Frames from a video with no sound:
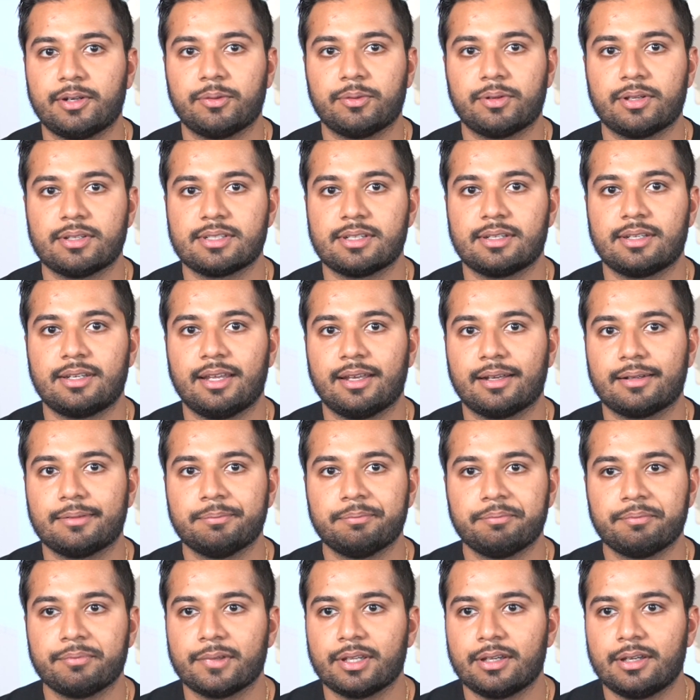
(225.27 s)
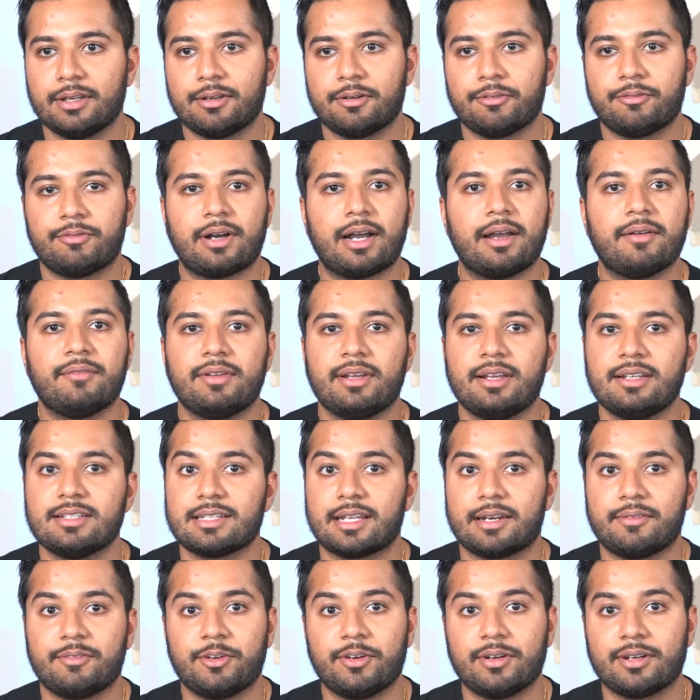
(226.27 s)
Does it take 5 days
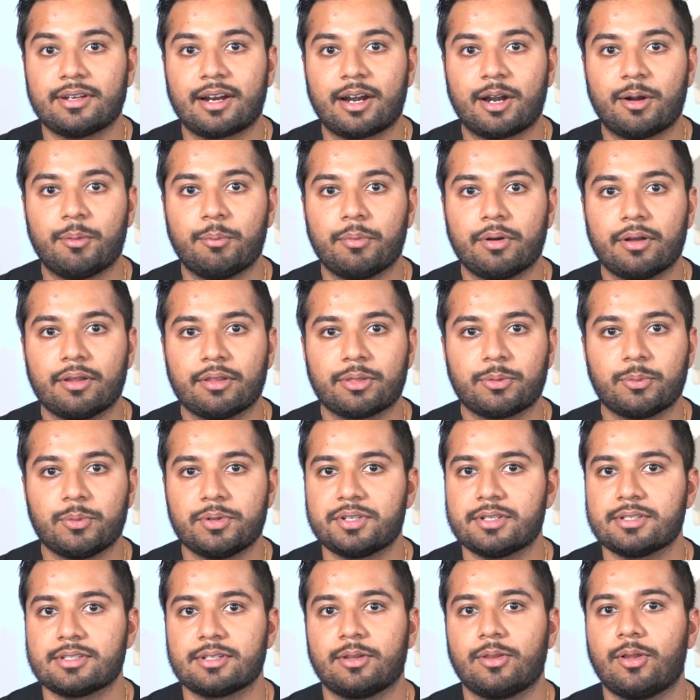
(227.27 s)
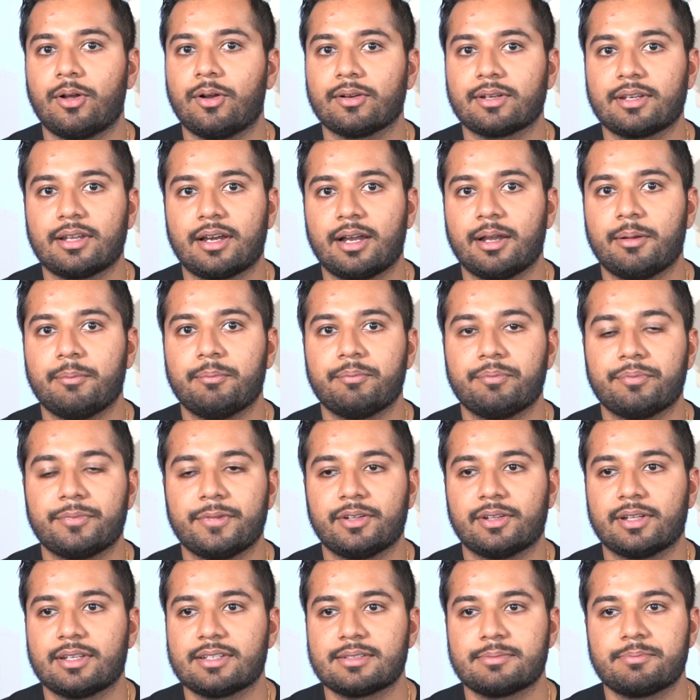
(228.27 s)
out of your entire month, which is a long time?
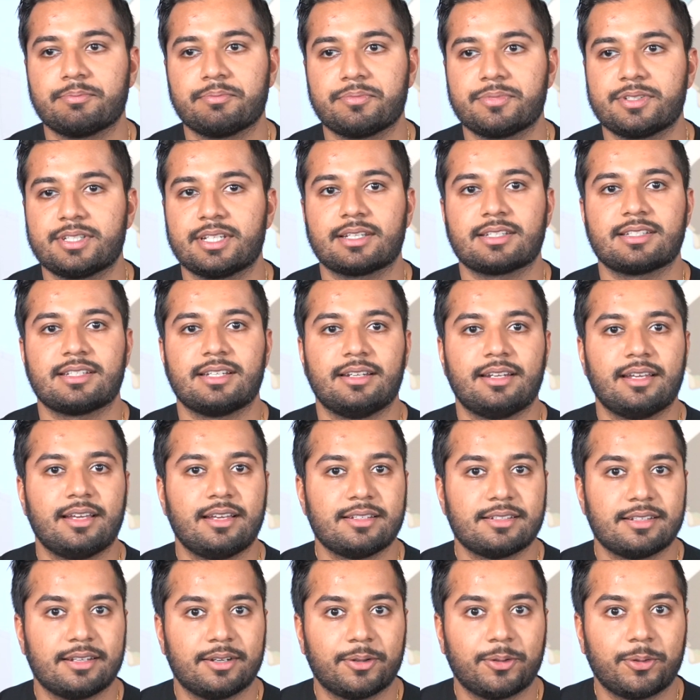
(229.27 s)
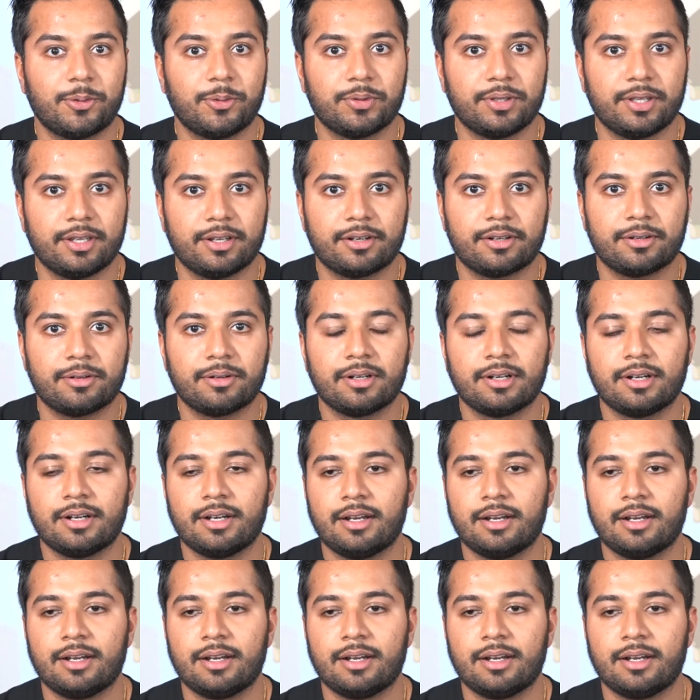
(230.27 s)
That's 60 days in a whole year